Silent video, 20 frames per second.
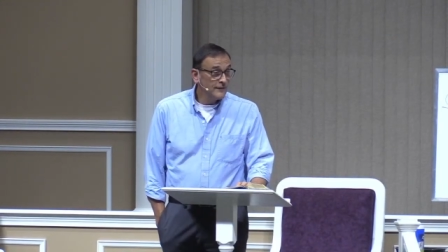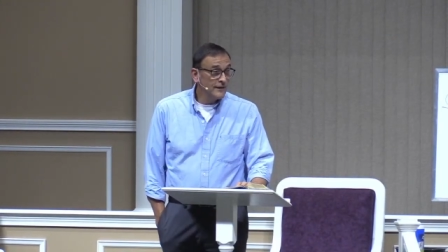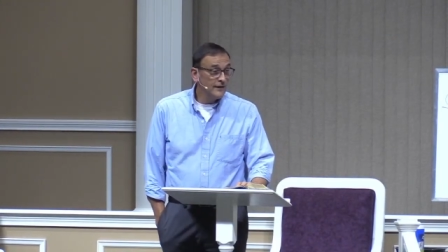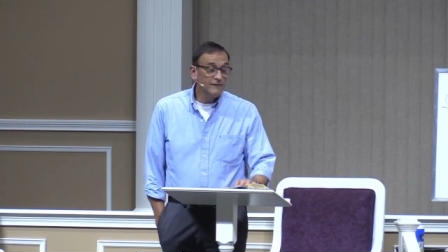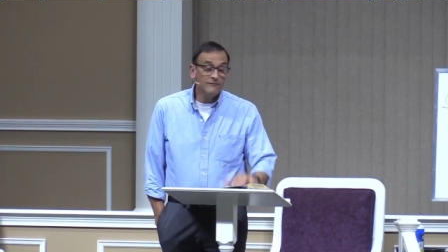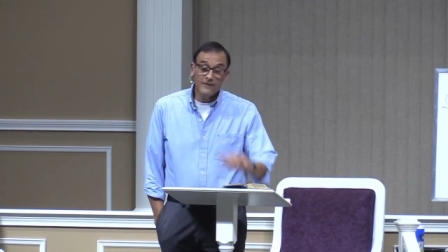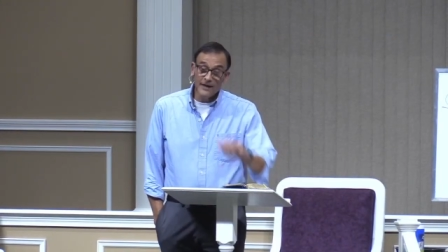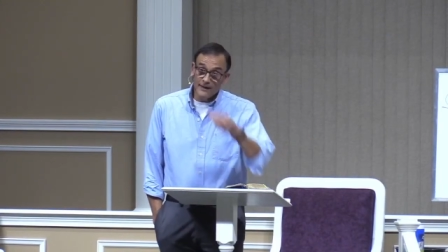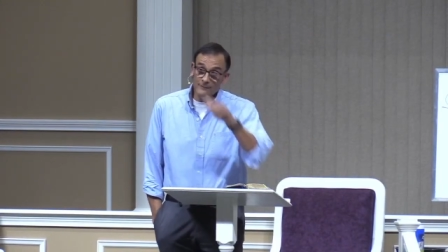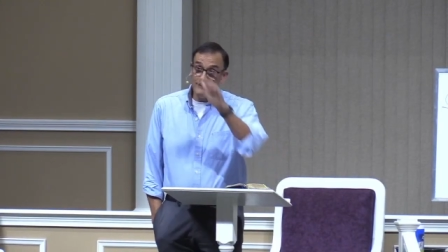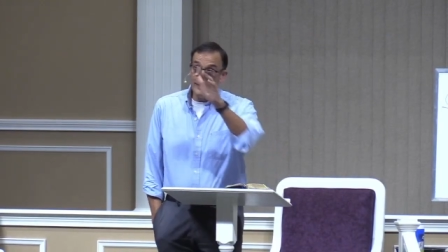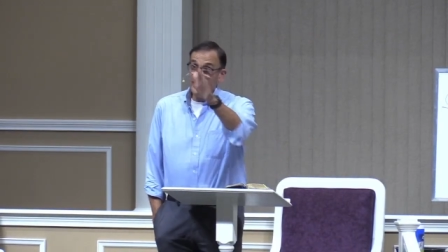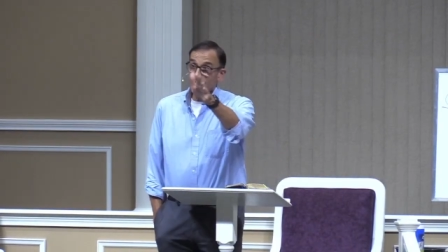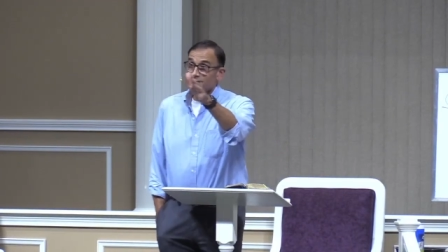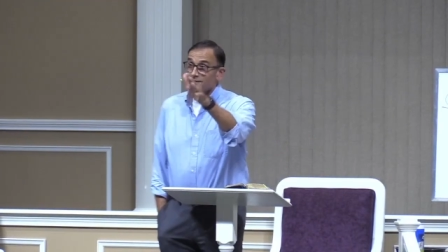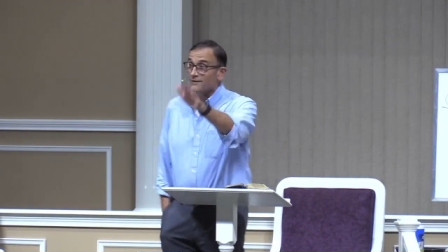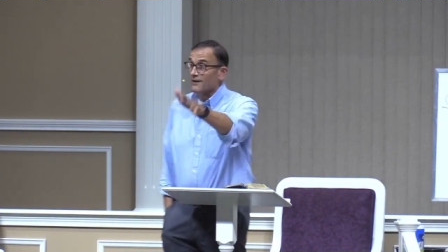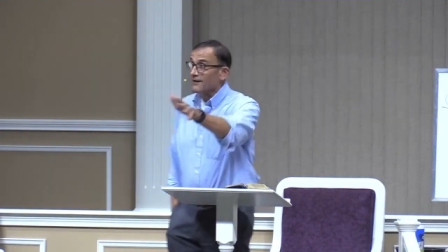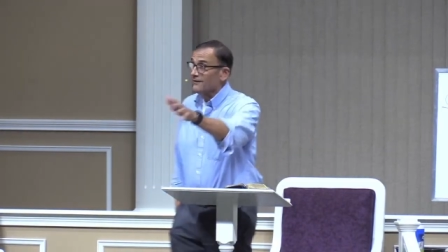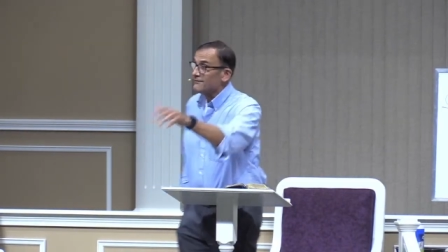if that
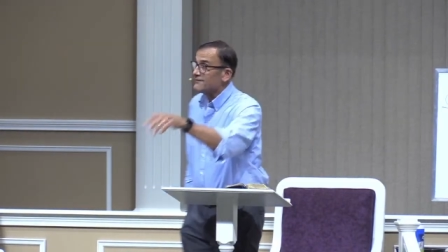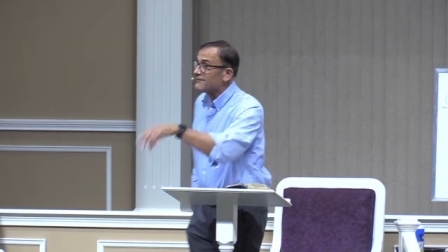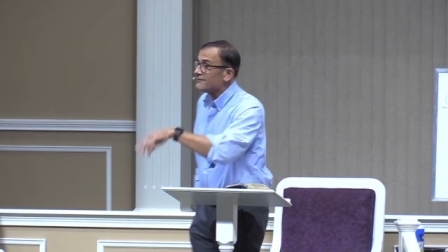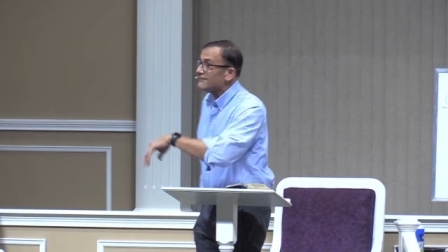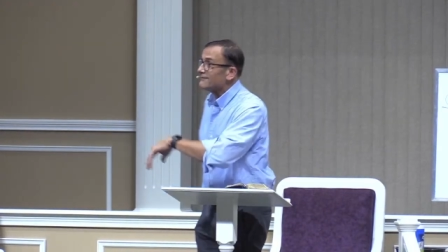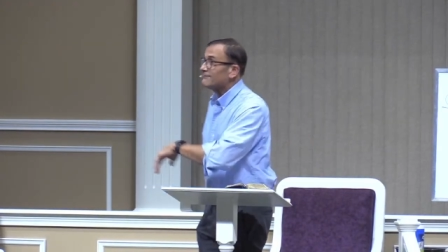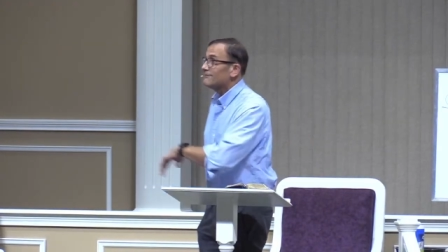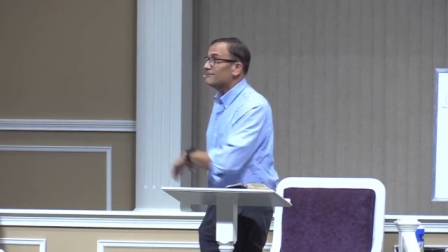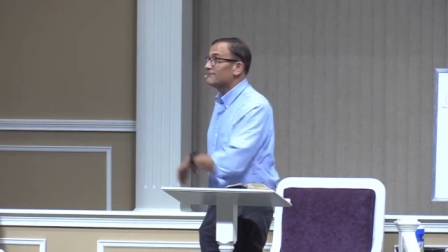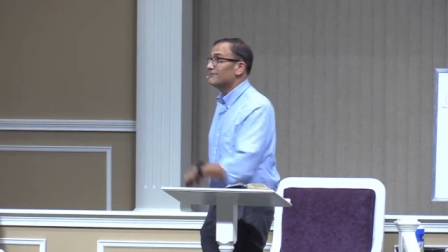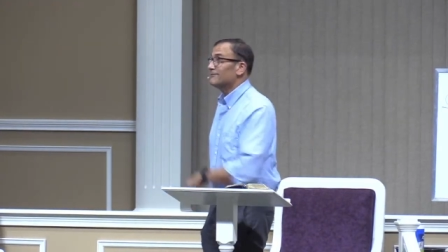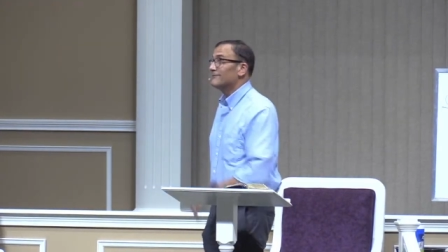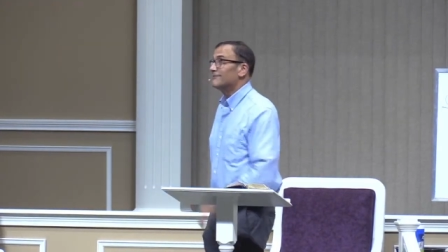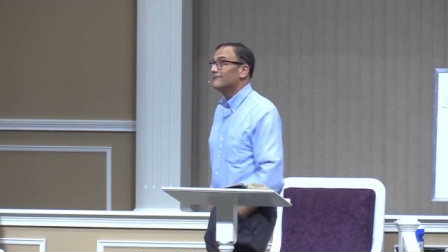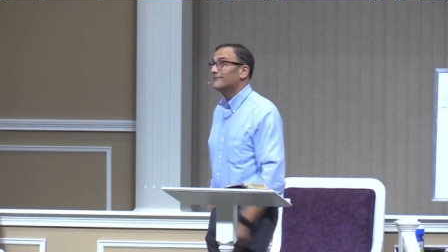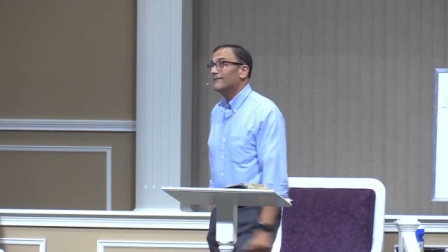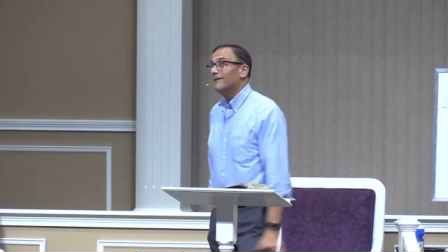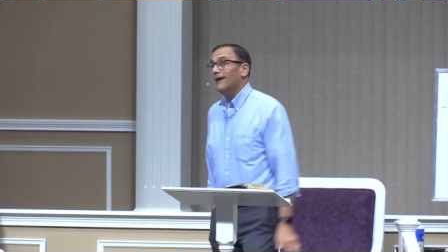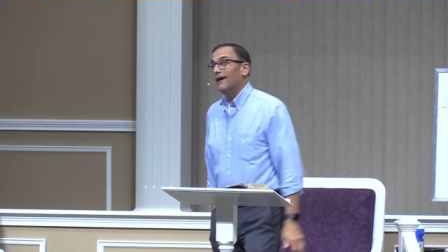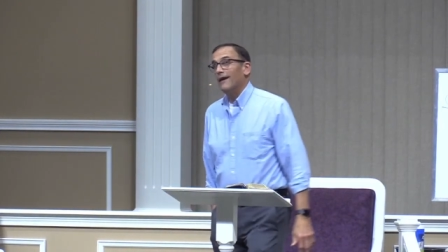makes sense.
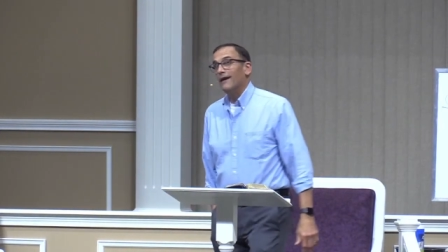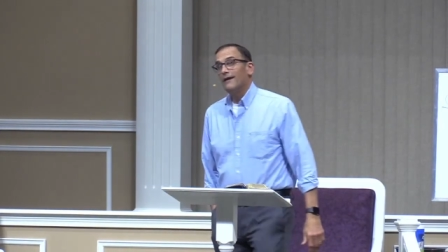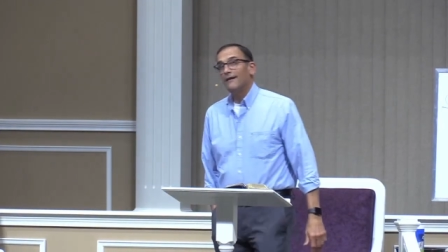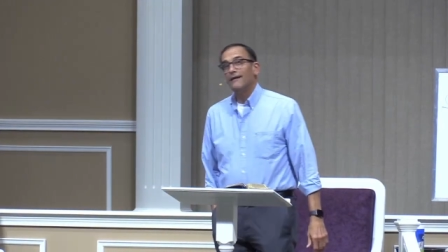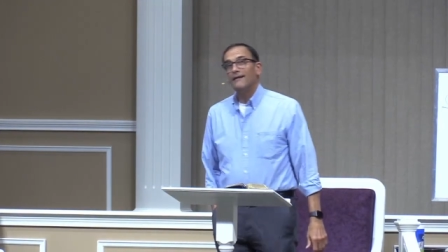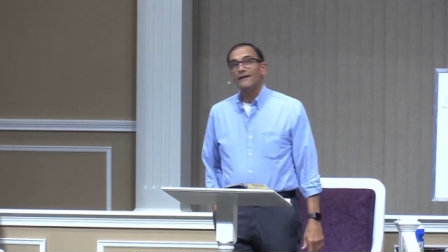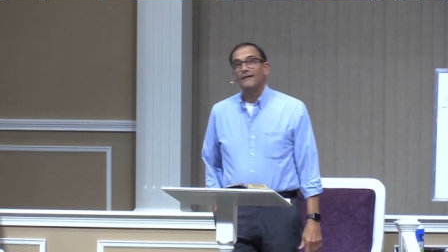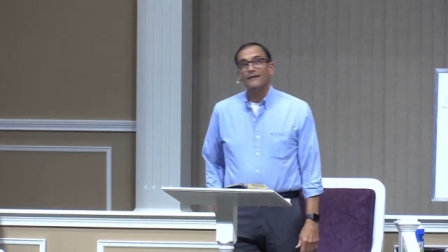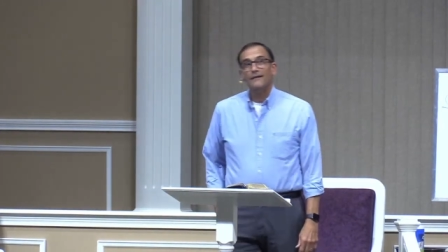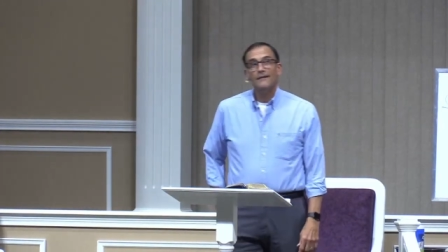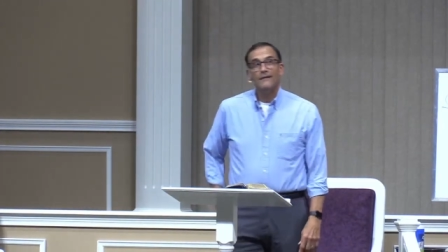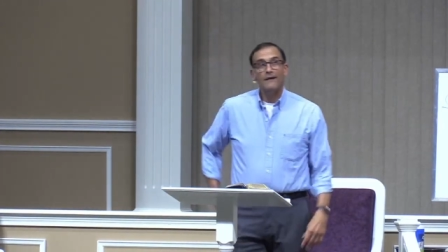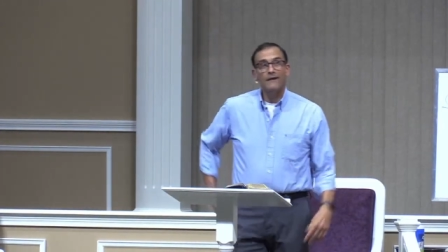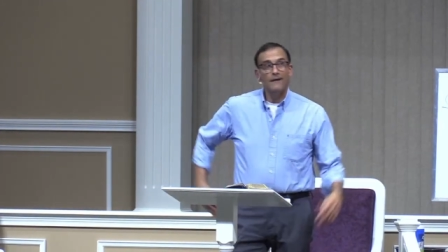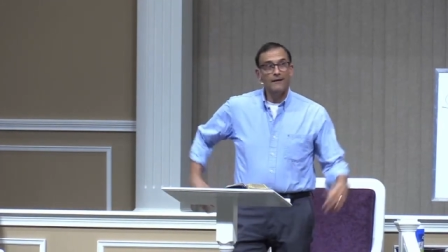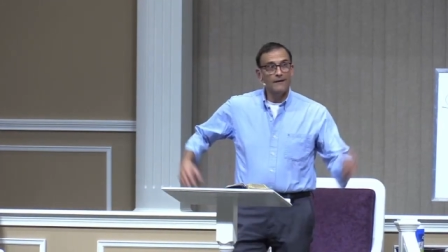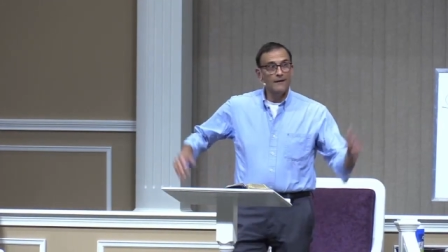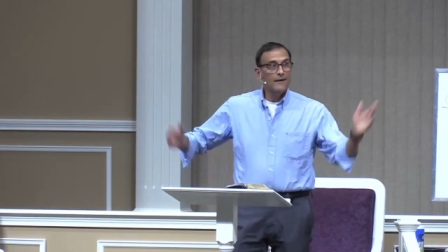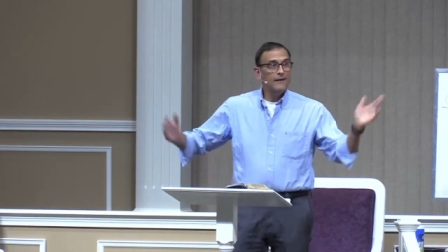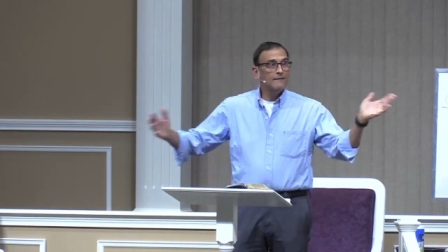Okay.
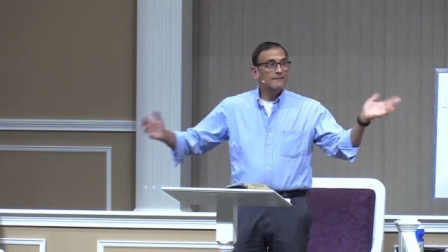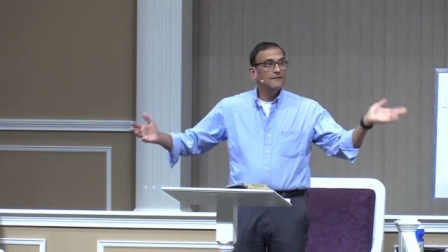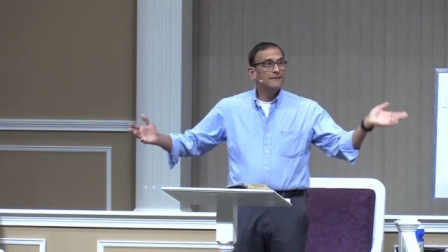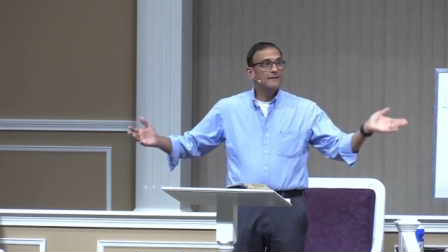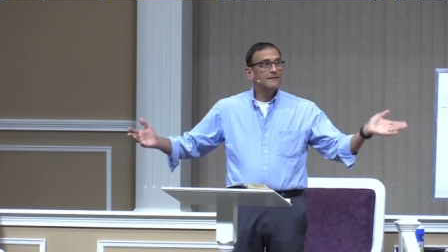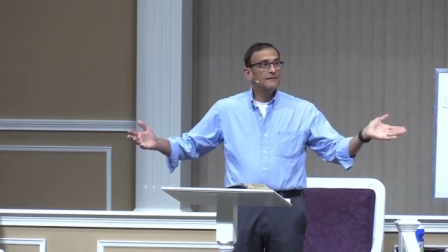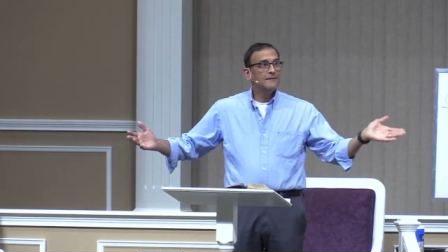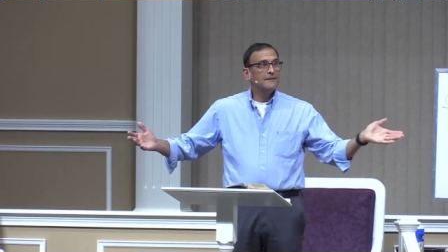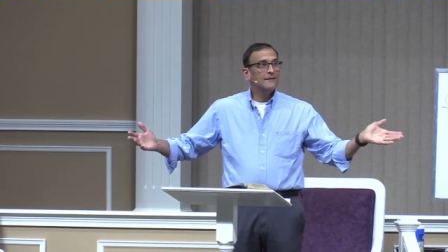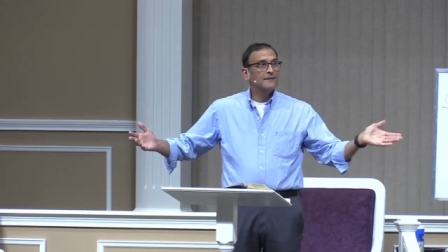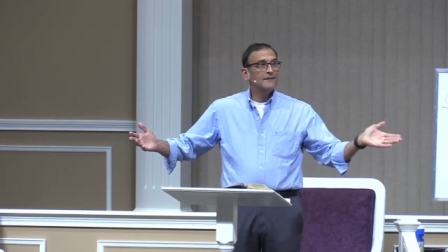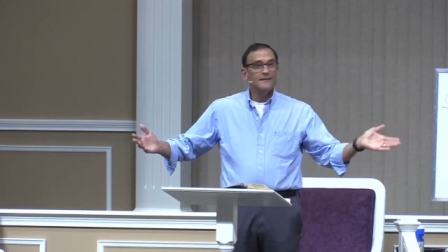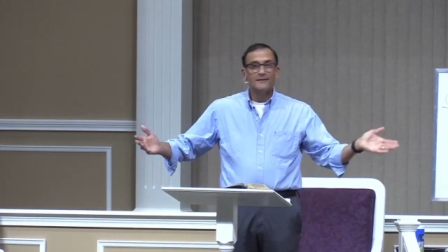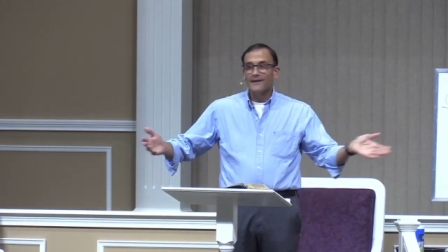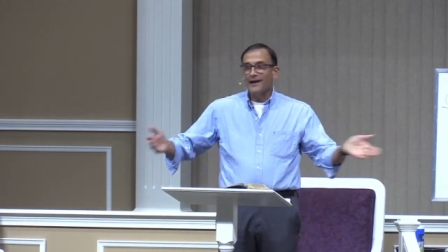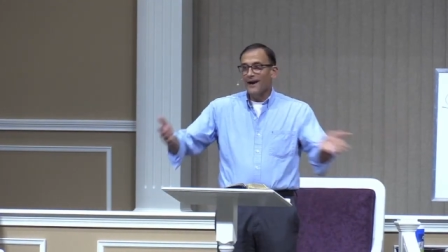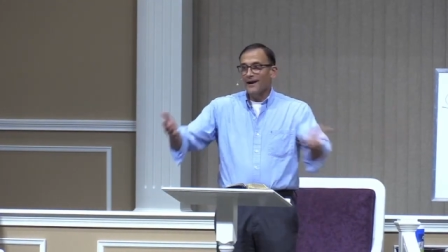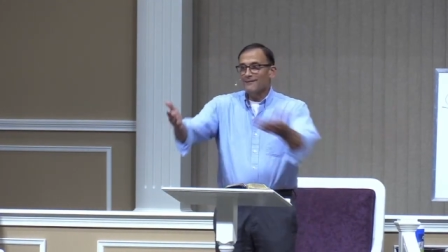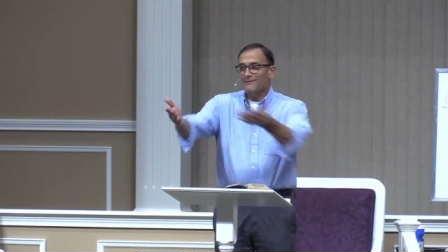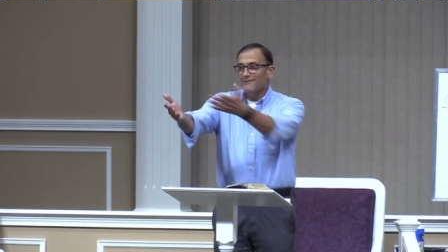Eh, all right? I